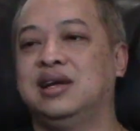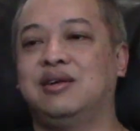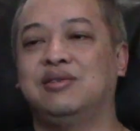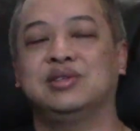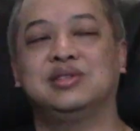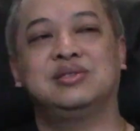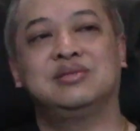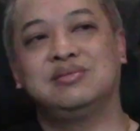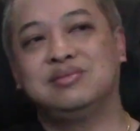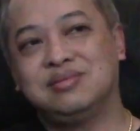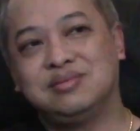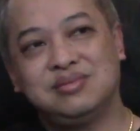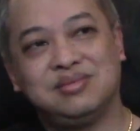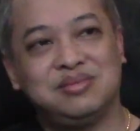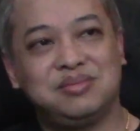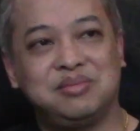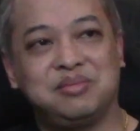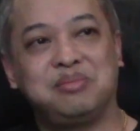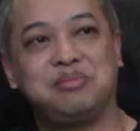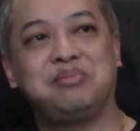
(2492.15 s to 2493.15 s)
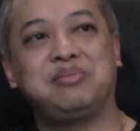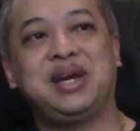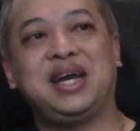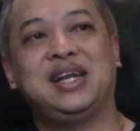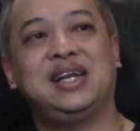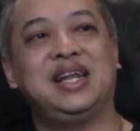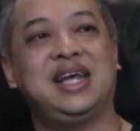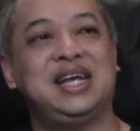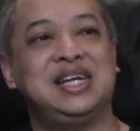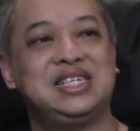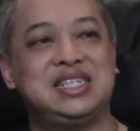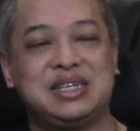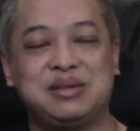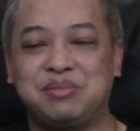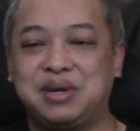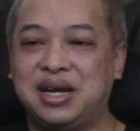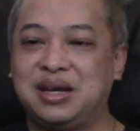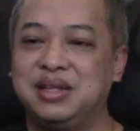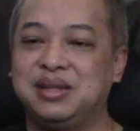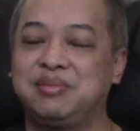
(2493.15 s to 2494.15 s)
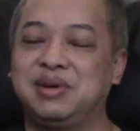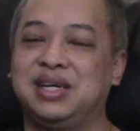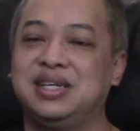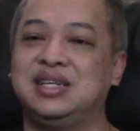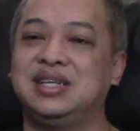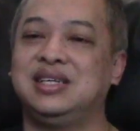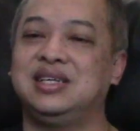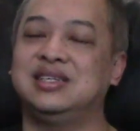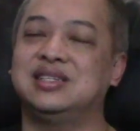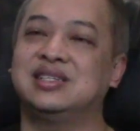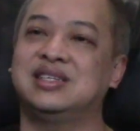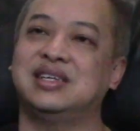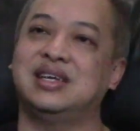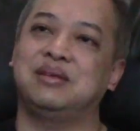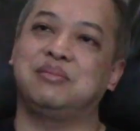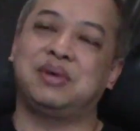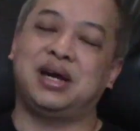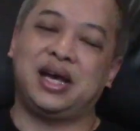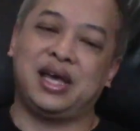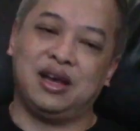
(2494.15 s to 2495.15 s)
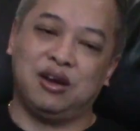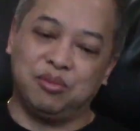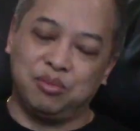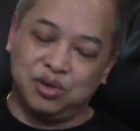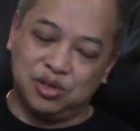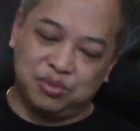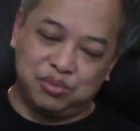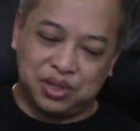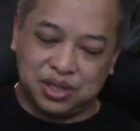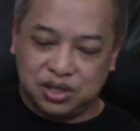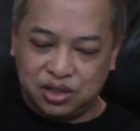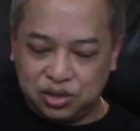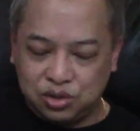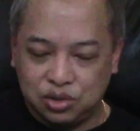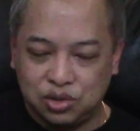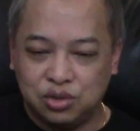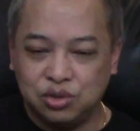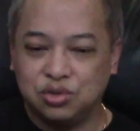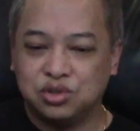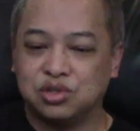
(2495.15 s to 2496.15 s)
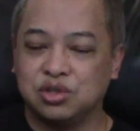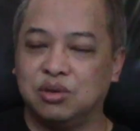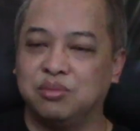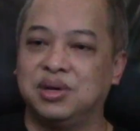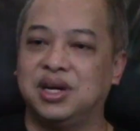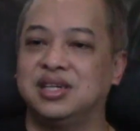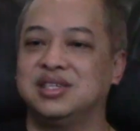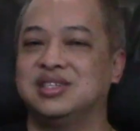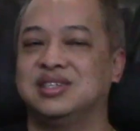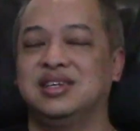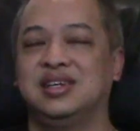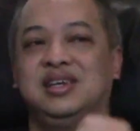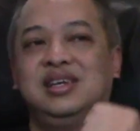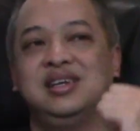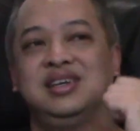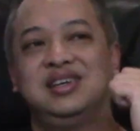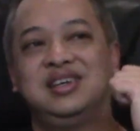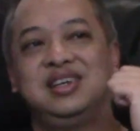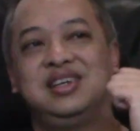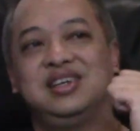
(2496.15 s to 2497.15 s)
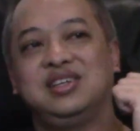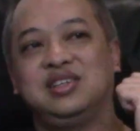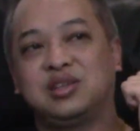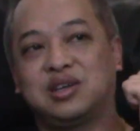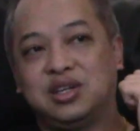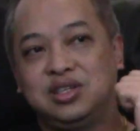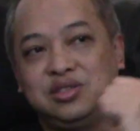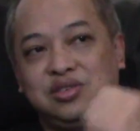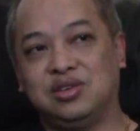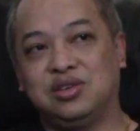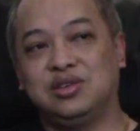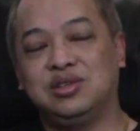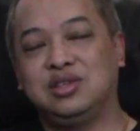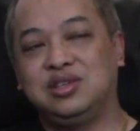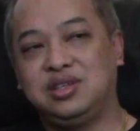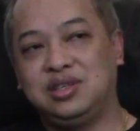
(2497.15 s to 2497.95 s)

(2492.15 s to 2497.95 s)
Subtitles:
I was bandaging my knees and my elbows because you do so much. Because your